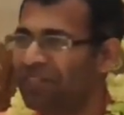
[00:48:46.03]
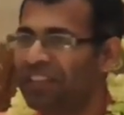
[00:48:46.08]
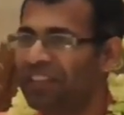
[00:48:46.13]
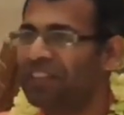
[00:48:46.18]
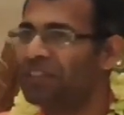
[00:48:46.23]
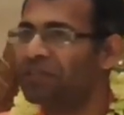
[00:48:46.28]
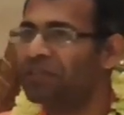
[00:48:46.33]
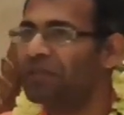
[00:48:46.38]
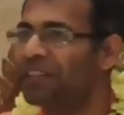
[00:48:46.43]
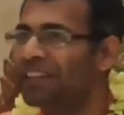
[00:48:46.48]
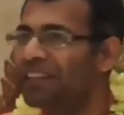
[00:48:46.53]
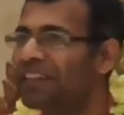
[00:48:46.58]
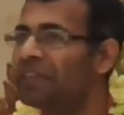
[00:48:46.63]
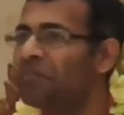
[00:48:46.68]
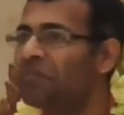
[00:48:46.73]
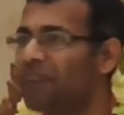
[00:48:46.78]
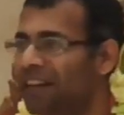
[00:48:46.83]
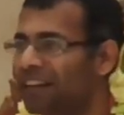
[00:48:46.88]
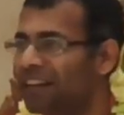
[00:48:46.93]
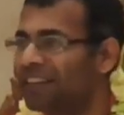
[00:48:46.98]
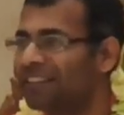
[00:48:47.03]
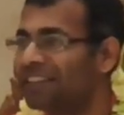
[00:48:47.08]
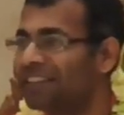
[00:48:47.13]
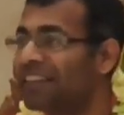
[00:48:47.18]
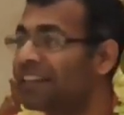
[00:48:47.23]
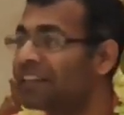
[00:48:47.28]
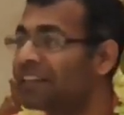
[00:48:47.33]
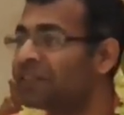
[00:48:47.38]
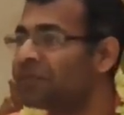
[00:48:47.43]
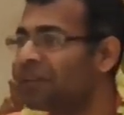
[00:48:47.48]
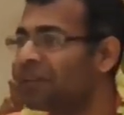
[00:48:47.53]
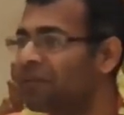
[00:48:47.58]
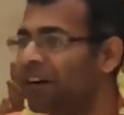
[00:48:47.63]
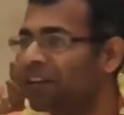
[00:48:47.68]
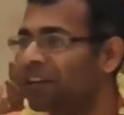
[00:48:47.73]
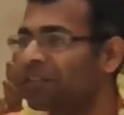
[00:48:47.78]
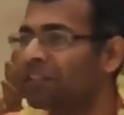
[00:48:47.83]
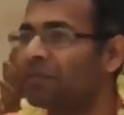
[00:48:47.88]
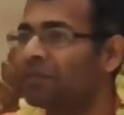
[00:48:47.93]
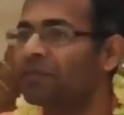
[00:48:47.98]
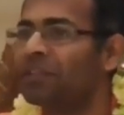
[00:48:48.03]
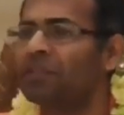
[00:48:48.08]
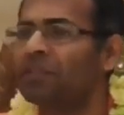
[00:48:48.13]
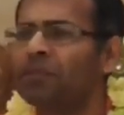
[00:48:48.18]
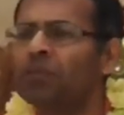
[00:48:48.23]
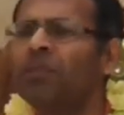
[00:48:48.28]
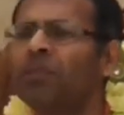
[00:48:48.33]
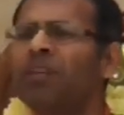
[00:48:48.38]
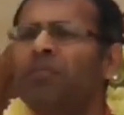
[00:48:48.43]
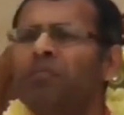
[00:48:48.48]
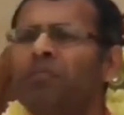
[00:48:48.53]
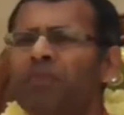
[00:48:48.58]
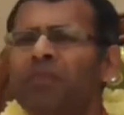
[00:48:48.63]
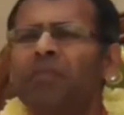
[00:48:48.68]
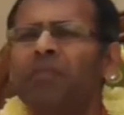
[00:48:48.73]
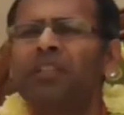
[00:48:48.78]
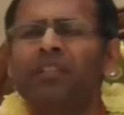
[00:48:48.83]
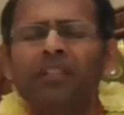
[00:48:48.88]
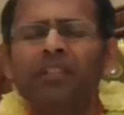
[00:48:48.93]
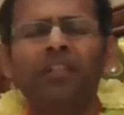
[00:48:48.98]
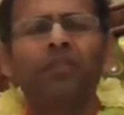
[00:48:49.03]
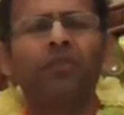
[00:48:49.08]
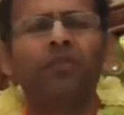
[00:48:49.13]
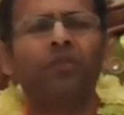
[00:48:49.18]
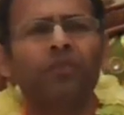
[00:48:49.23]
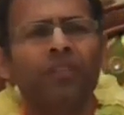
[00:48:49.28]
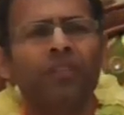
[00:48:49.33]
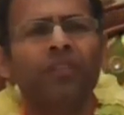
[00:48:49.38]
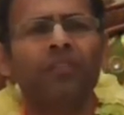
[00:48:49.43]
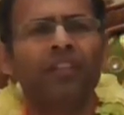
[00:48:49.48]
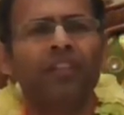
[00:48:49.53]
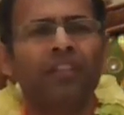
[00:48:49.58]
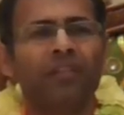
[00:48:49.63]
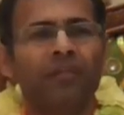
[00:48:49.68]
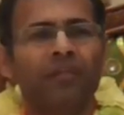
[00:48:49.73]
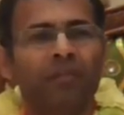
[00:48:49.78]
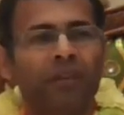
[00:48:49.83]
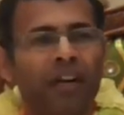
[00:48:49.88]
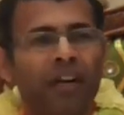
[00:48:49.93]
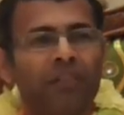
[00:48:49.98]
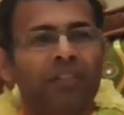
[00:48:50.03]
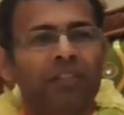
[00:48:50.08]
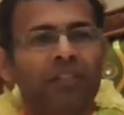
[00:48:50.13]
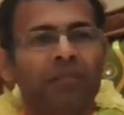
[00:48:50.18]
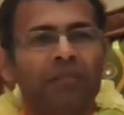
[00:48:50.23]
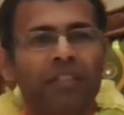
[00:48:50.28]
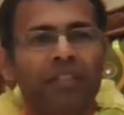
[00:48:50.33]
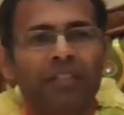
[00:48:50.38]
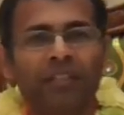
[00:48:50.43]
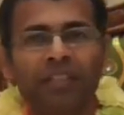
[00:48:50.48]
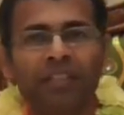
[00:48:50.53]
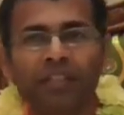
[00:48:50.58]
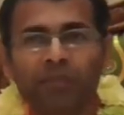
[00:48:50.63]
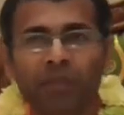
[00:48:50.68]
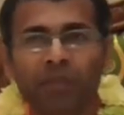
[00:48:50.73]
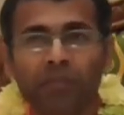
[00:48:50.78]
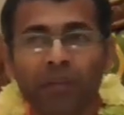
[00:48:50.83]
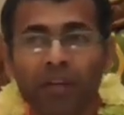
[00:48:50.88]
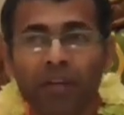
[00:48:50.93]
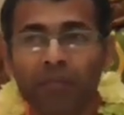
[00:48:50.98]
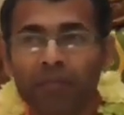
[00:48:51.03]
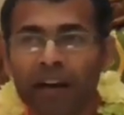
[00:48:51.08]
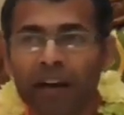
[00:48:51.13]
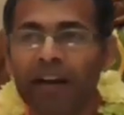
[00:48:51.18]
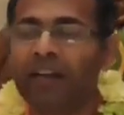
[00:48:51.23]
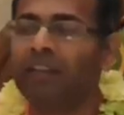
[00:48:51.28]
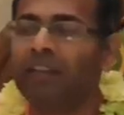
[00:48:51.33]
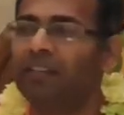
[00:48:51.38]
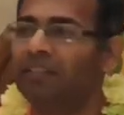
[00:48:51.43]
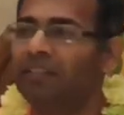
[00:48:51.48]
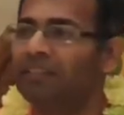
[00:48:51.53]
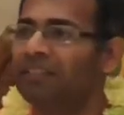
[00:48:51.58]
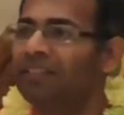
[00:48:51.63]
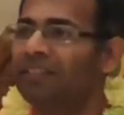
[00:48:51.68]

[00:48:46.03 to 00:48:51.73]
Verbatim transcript: He should be really mad. That is why Bhagavatam says, Nunam pramatta kurute vikrama. Bhagavatam says these people are mad.